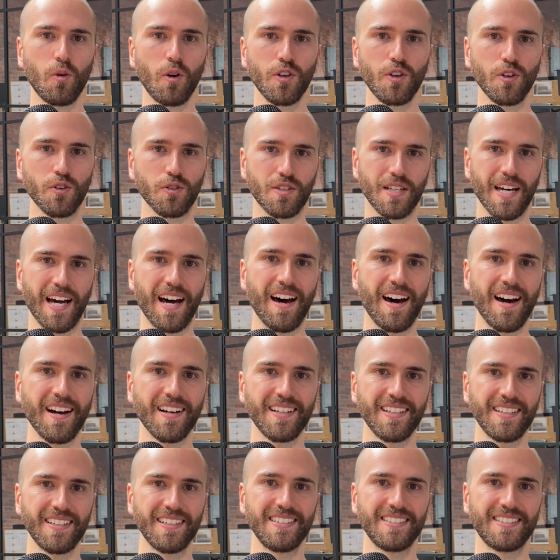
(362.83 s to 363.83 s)
what your
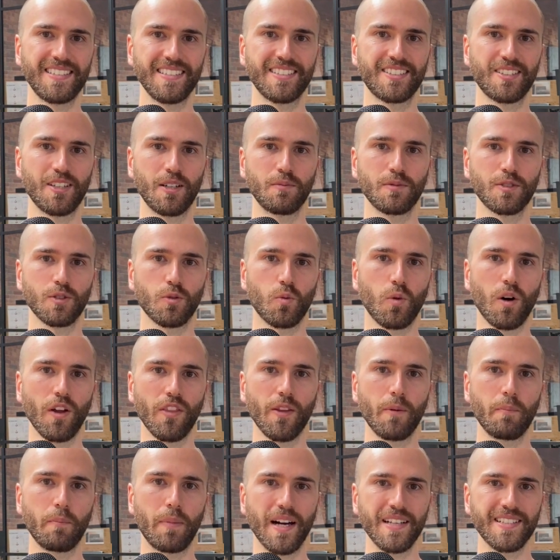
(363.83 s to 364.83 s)
target is in terms of
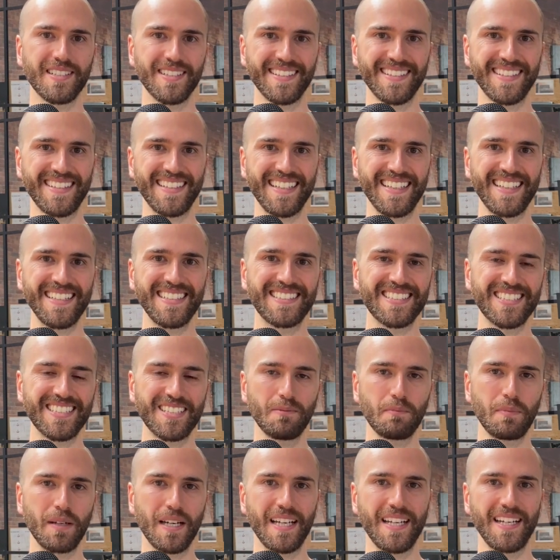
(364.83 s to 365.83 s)
what the budget needs
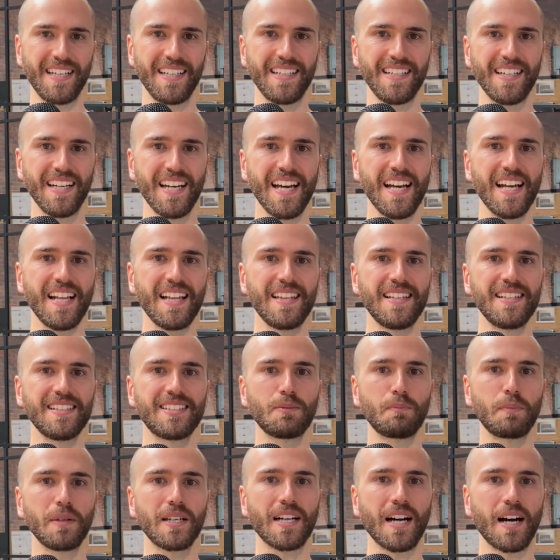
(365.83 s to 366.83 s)
to be,
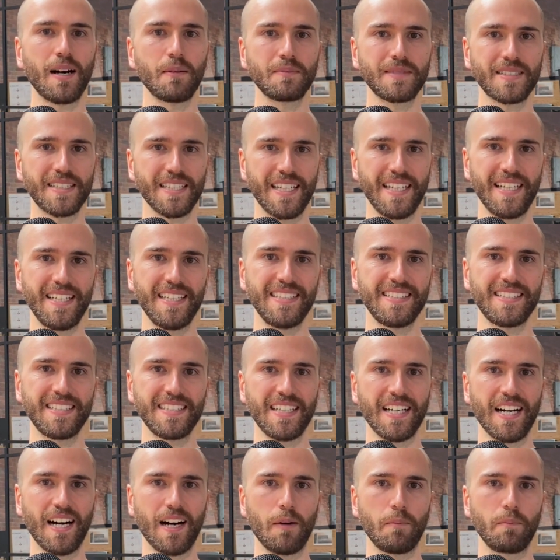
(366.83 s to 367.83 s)
this becomes
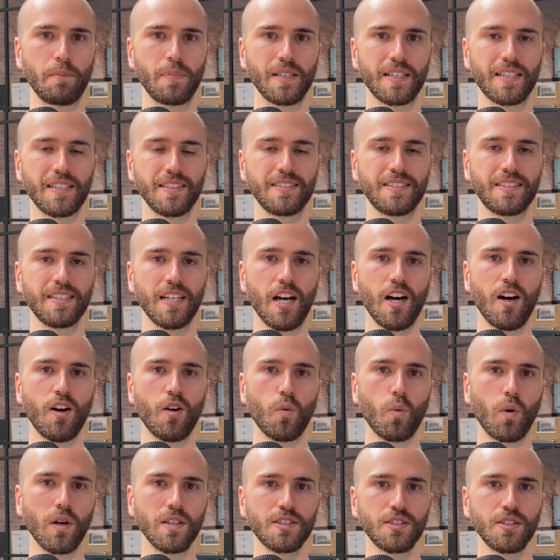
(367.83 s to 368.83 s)
easier, because
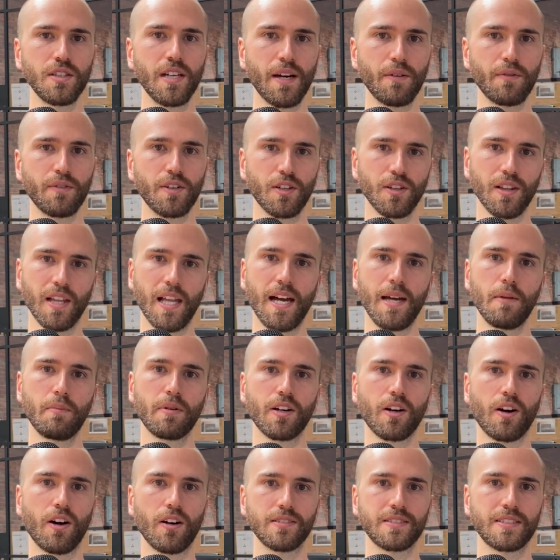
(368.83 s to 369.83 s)
once you have your
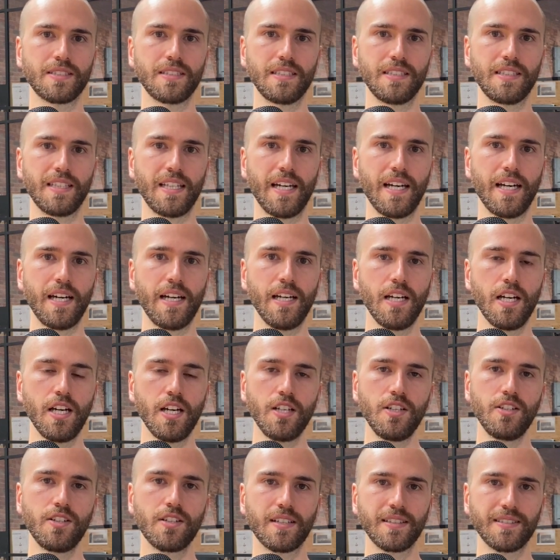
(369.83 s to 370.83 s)
labor costs in there,
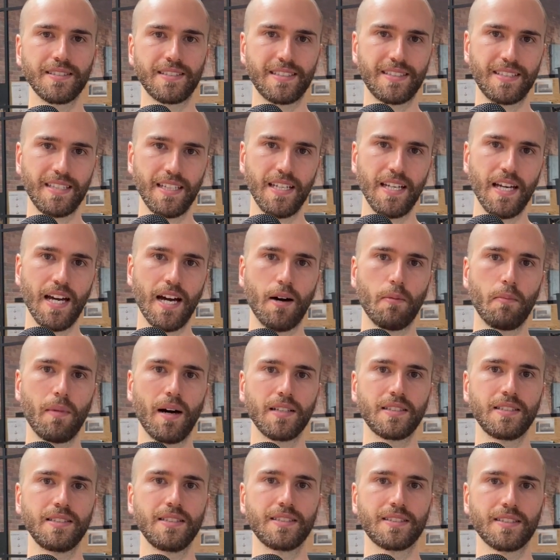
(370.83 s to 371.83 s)
you can see how
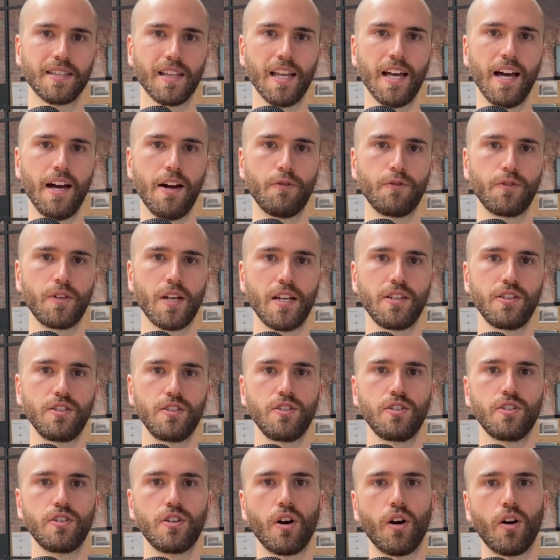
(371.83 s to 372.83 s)
much is left, and
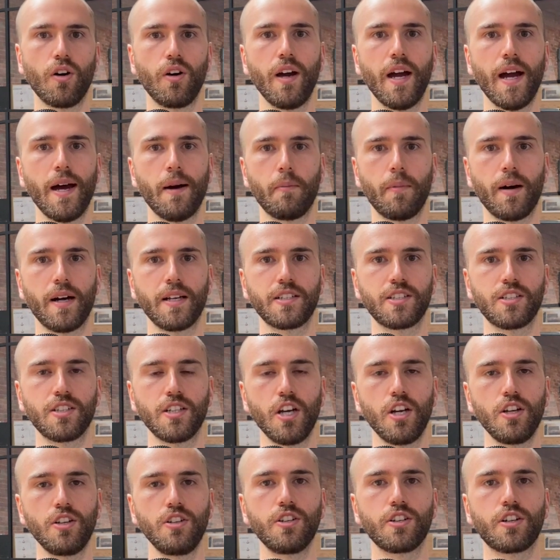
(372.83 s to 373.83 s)
you know how much
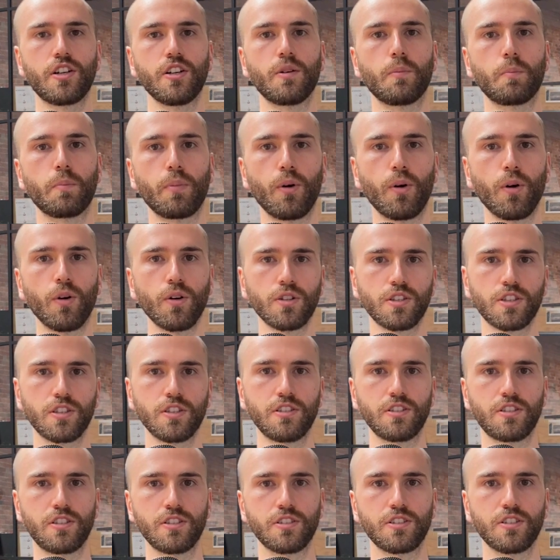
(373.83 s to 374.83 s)
you can
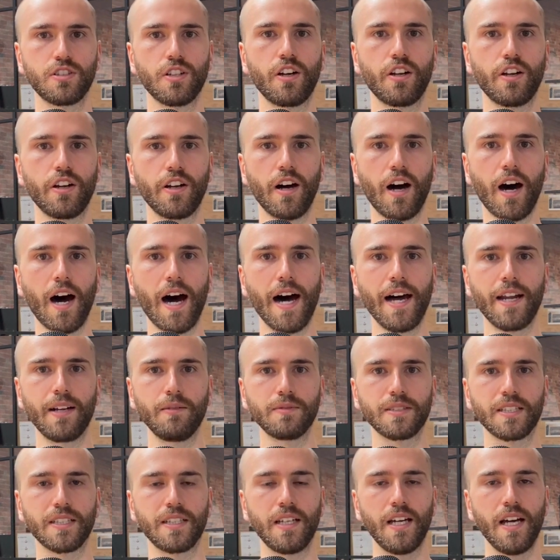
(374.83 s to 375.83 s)
apportion to certain
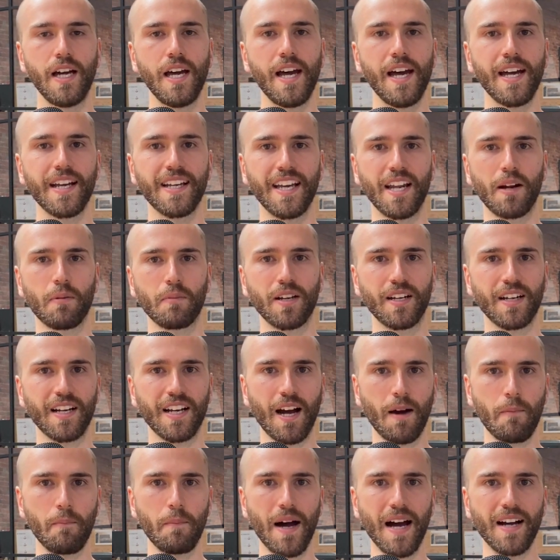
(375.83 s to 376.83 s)
items. And again, I'm going
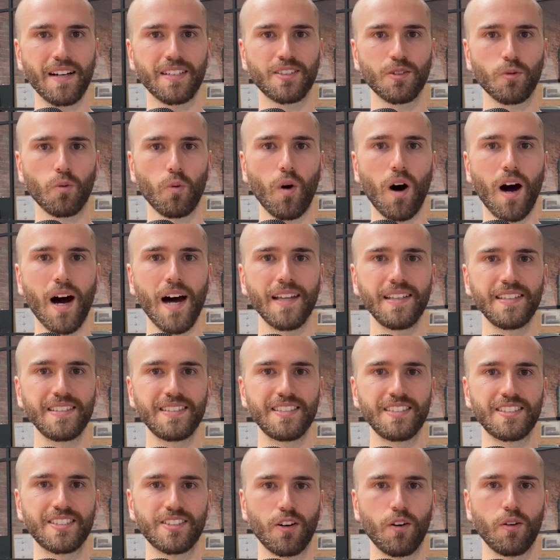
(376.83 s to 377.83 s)
to come back to why
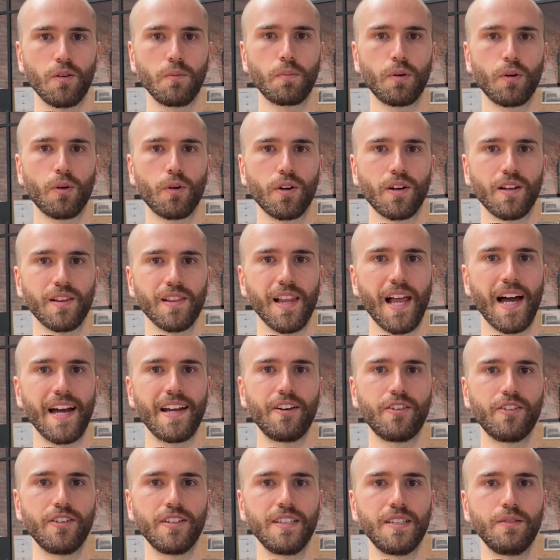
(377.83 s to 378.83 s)
this is so important
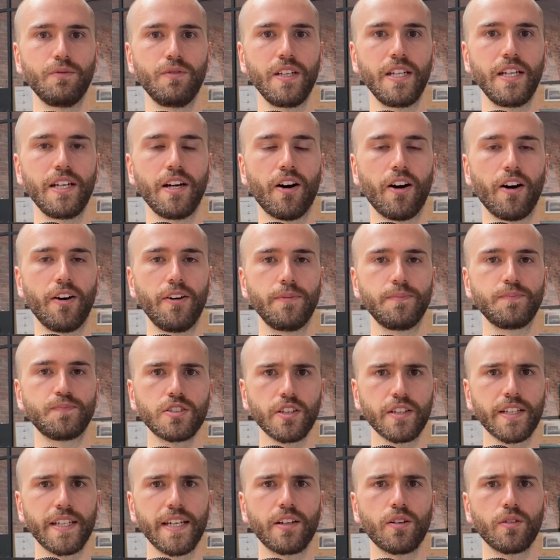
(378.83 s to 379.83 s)
later in the video.
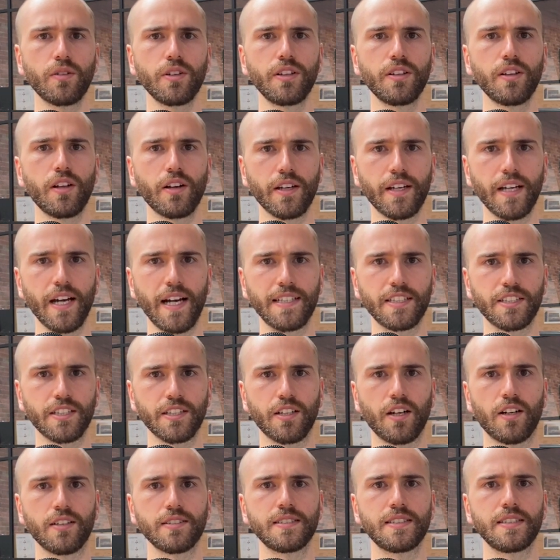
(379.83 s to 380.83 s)
So get all your
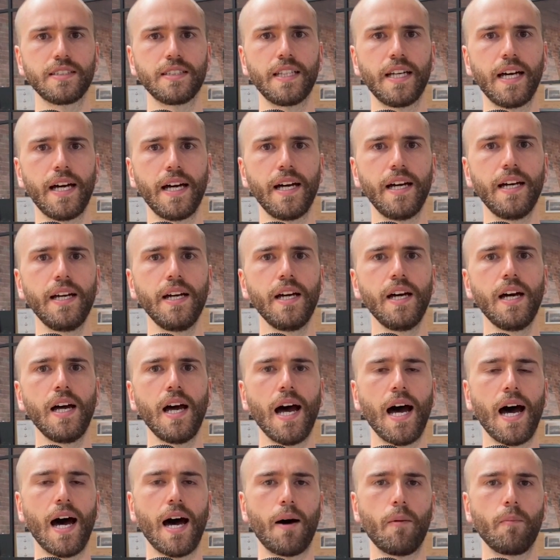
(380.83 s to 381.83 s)
location costs in there.
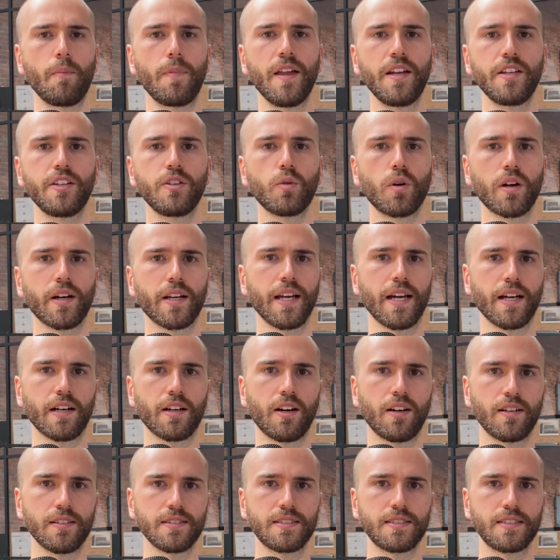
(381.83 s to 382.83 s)
Then you want to get
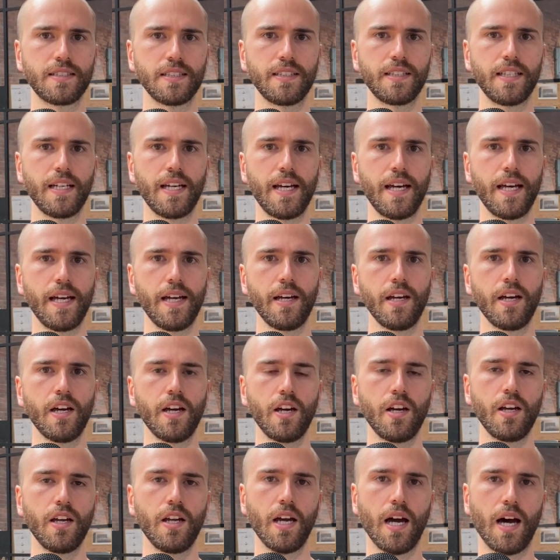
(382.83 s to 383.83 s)
costs in there
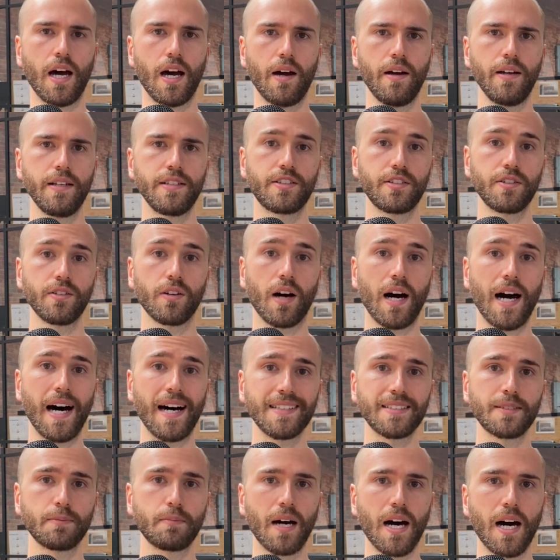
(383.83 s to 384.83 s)
into your
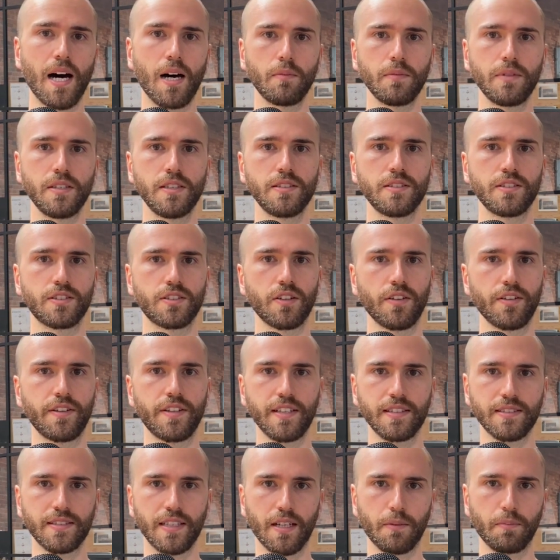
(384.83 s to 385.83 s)
art department. So
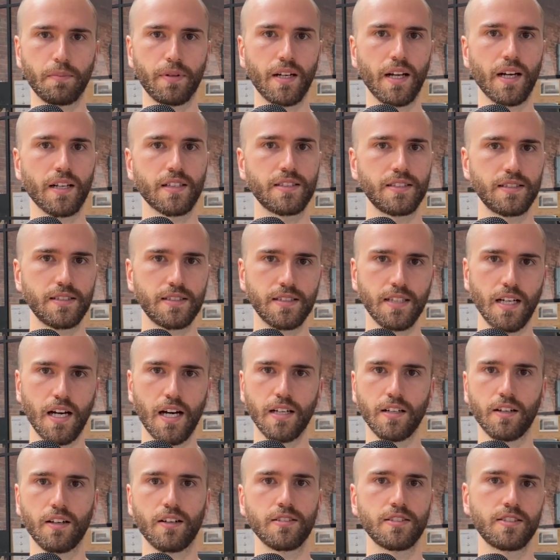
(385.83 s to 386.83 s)
things like production
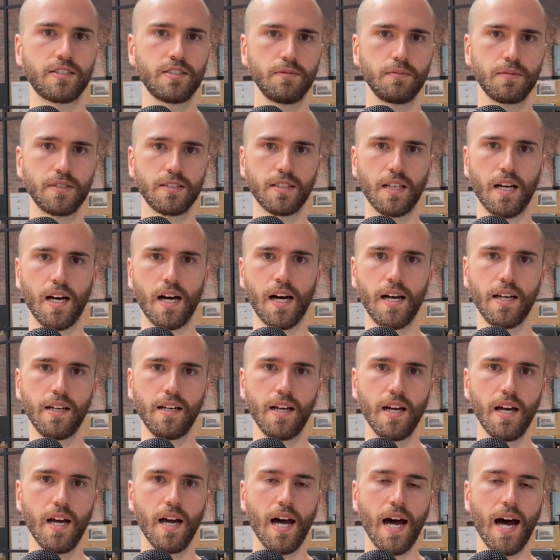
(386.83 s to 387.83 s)
design, costume
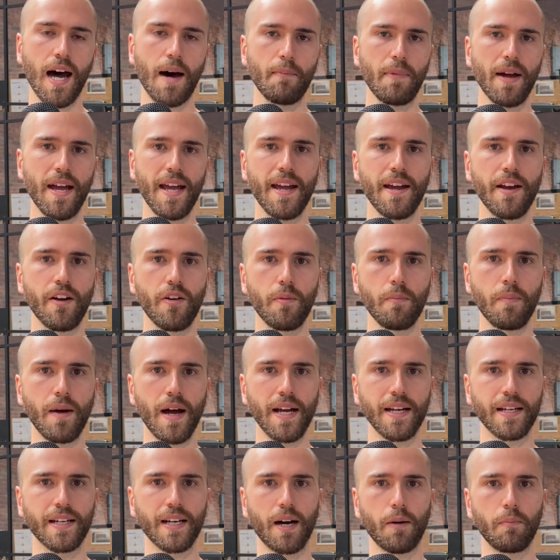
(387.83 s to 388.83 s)
design, hair and
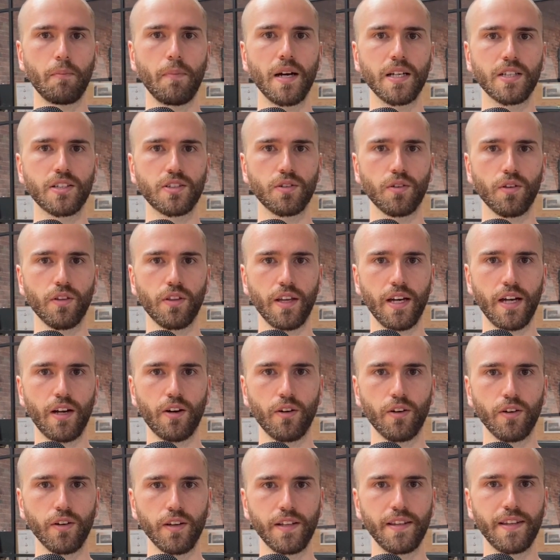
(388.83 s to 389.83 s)
makeup, make sure
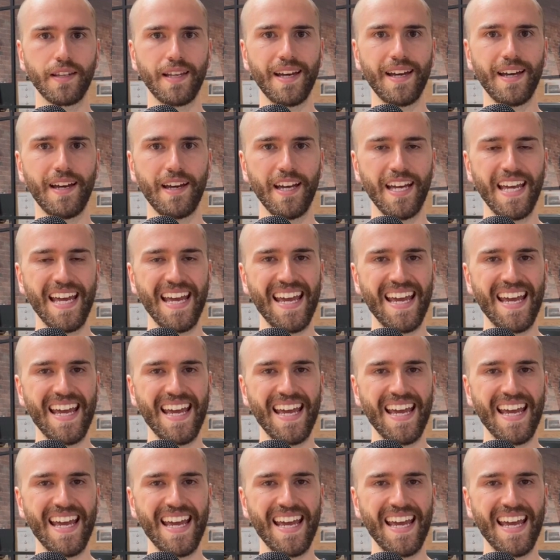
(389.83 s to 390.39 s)
they're all in there.